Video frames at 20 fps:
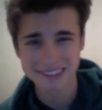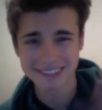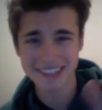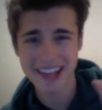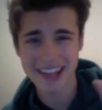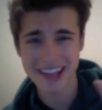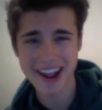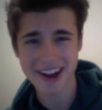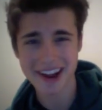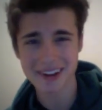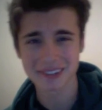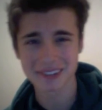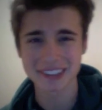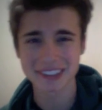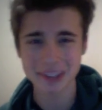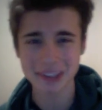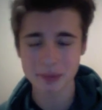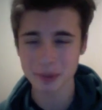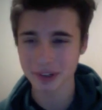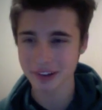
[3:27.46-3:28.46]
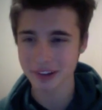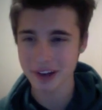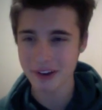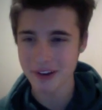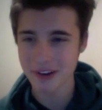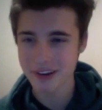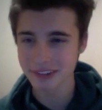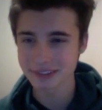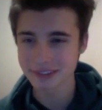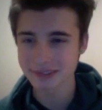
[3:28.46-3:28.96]
Hey, what's up, Weirdo?
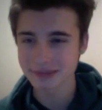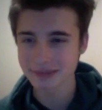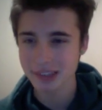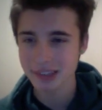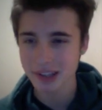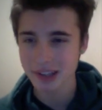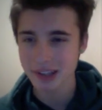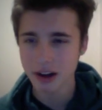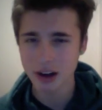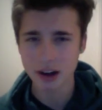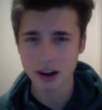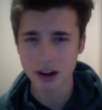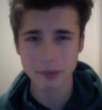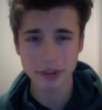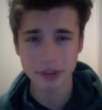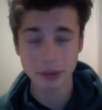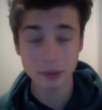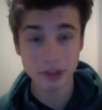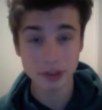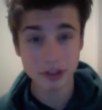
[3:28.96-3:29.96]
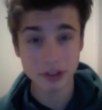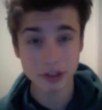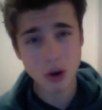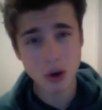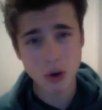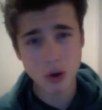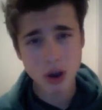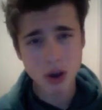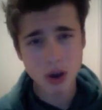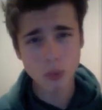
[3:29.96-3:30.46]
And they want to
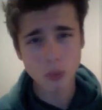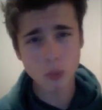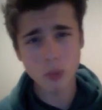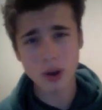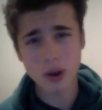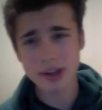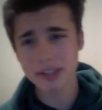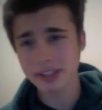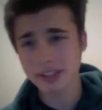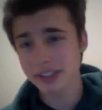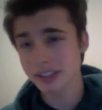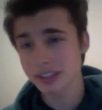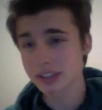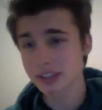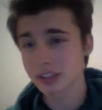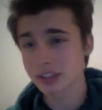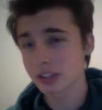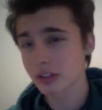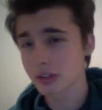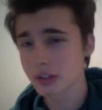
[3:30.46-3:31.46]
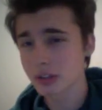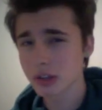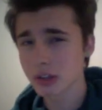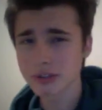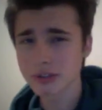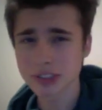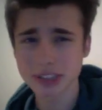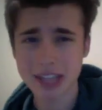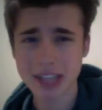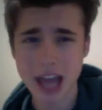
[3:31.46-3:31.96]
know, what is your
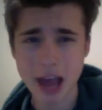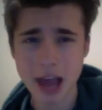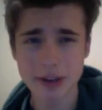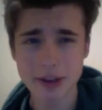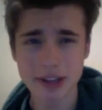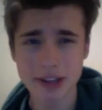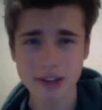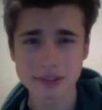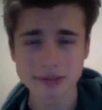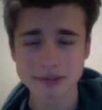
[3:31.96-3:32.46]
nervous habit?